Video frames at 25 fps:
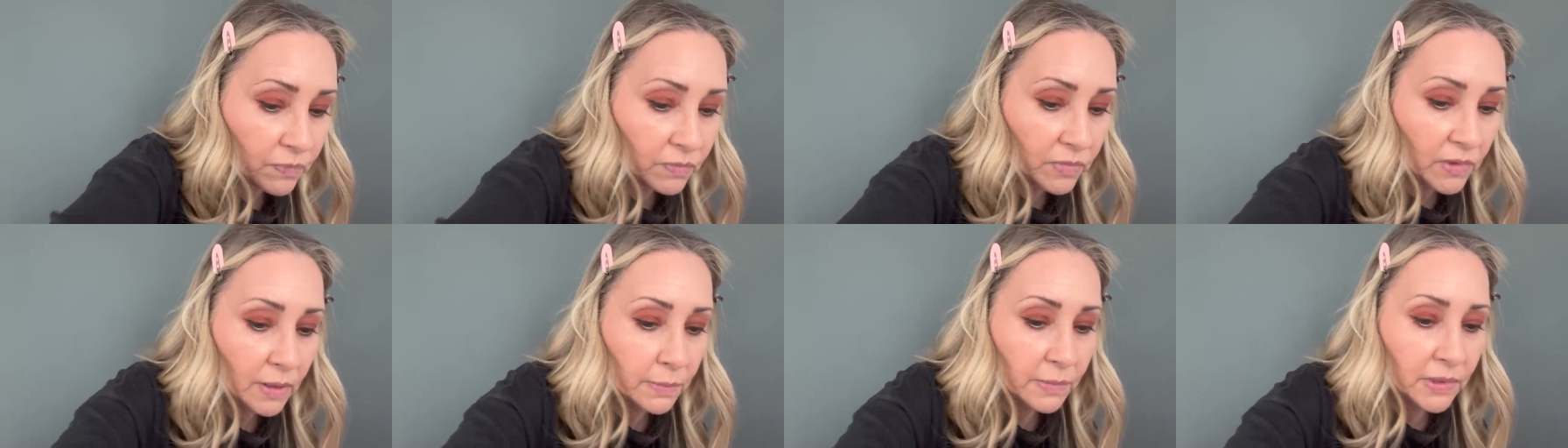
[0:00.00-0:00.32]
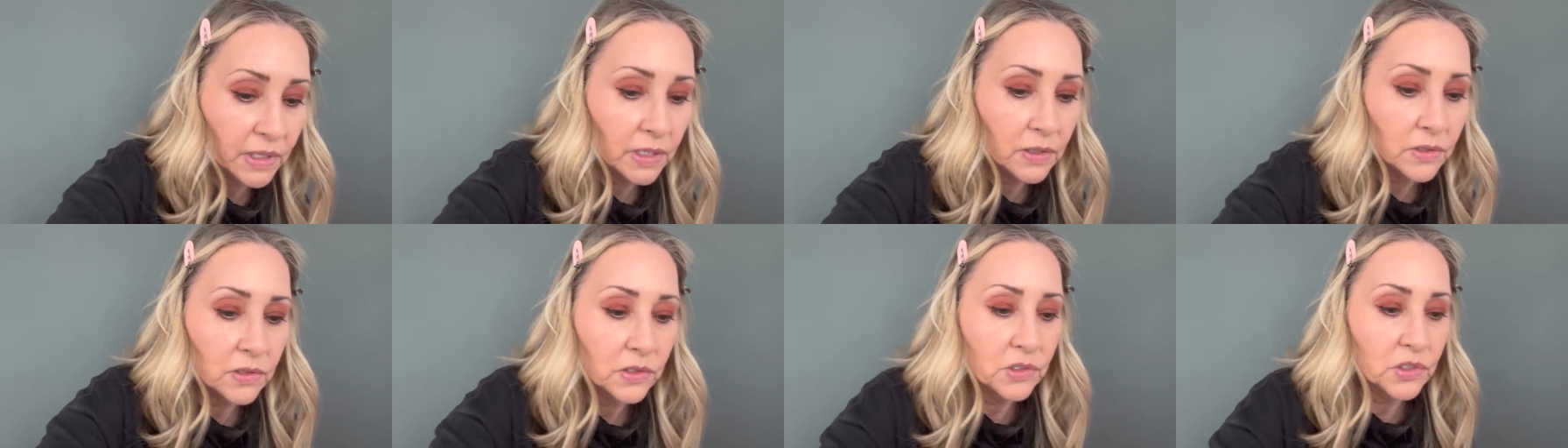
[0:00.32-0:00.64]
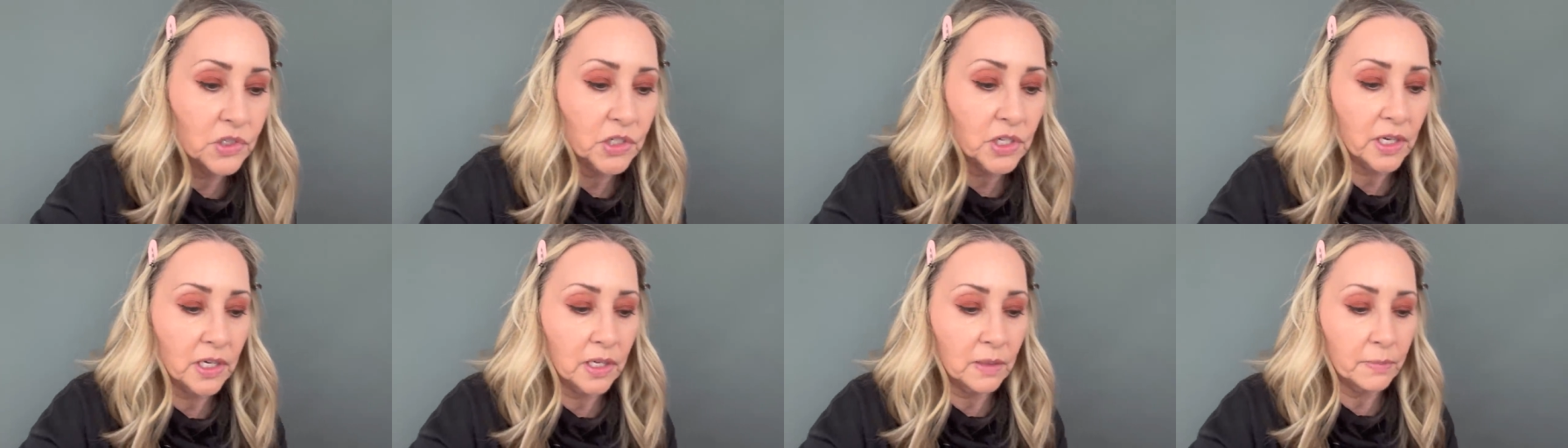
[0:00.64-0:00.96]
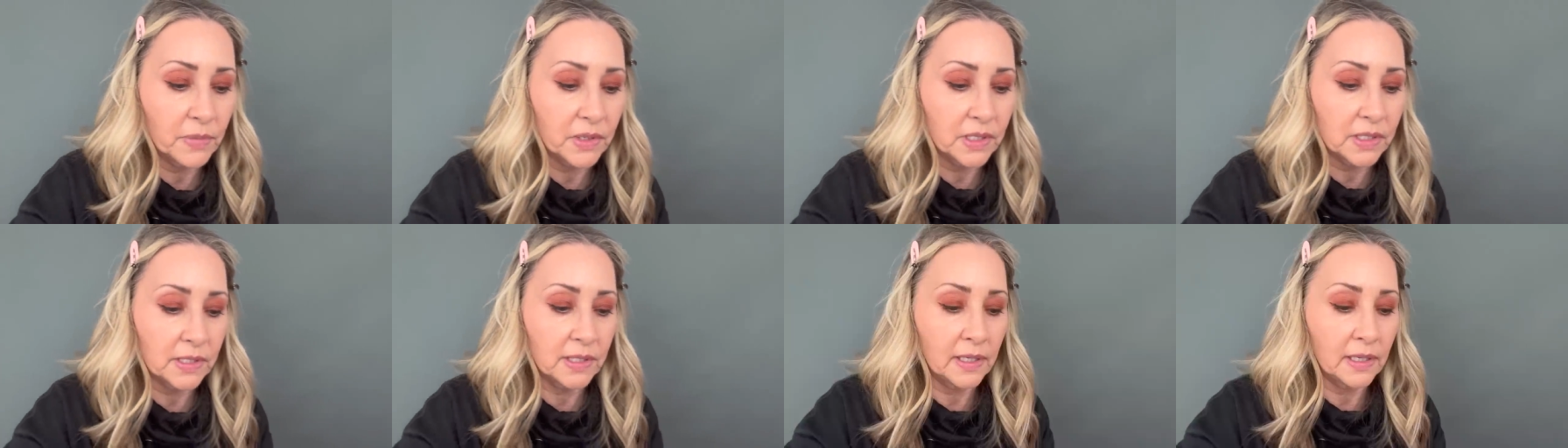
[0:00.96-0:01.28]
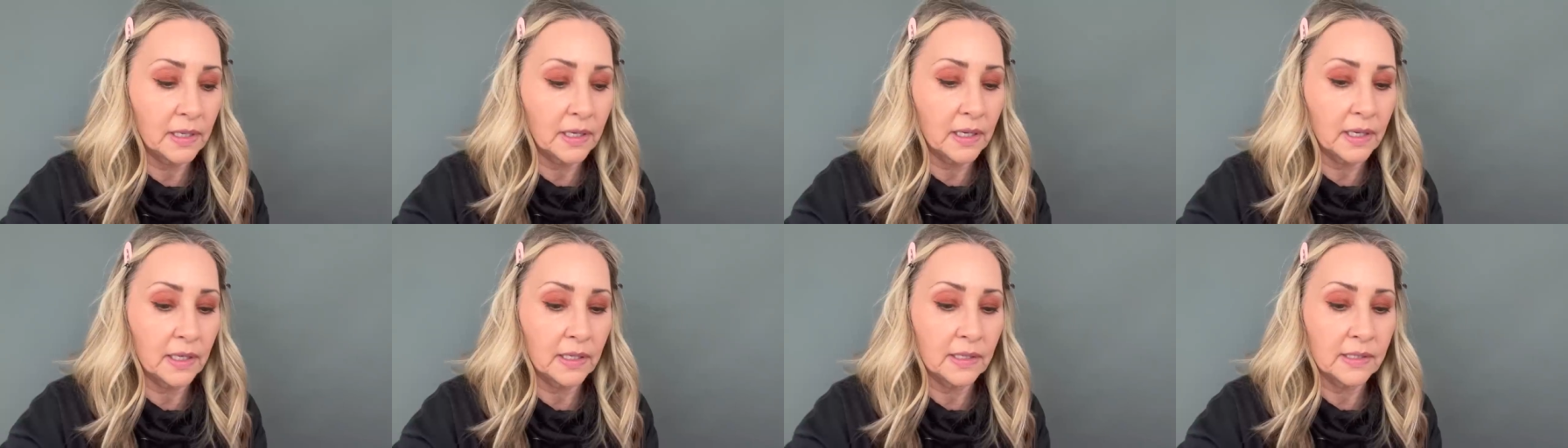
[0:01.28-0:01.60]
I'm going to use Jenny
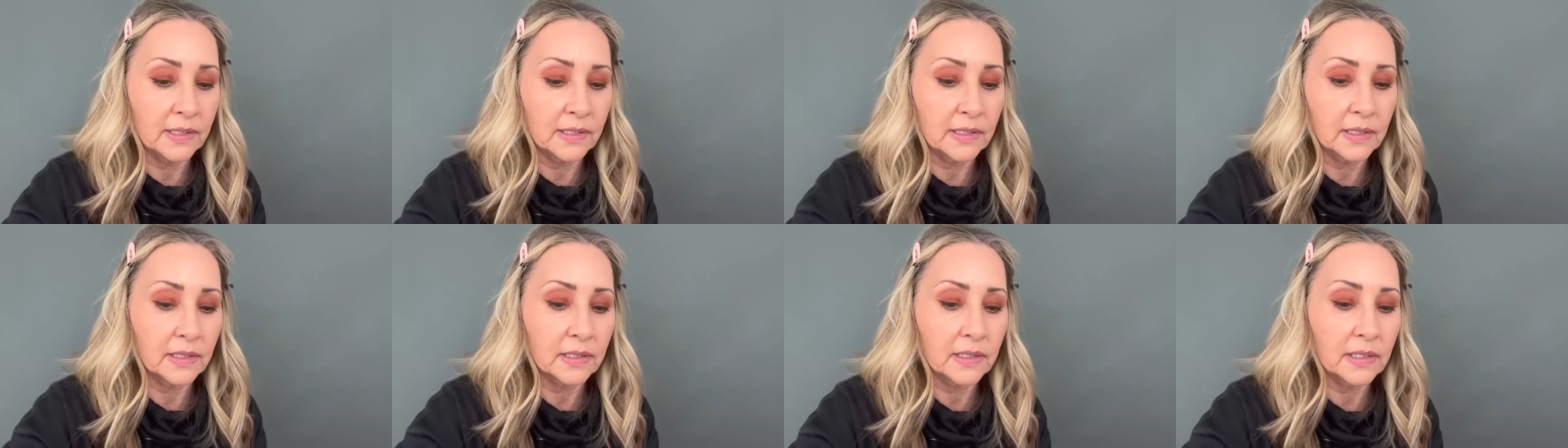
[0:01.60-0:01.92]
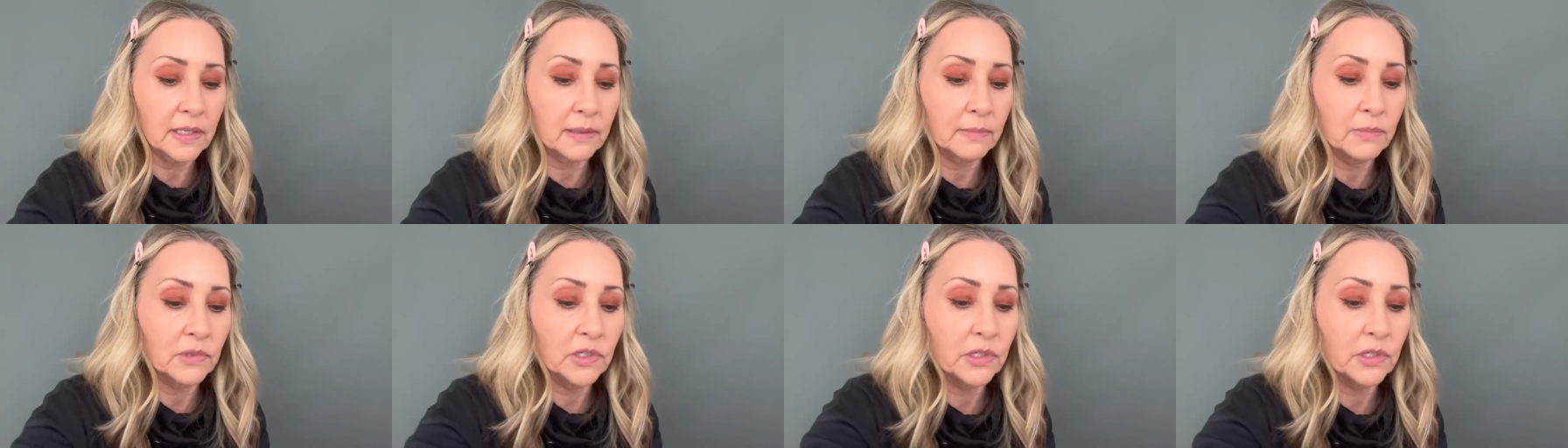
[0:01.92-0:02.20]
Patinkin since I'm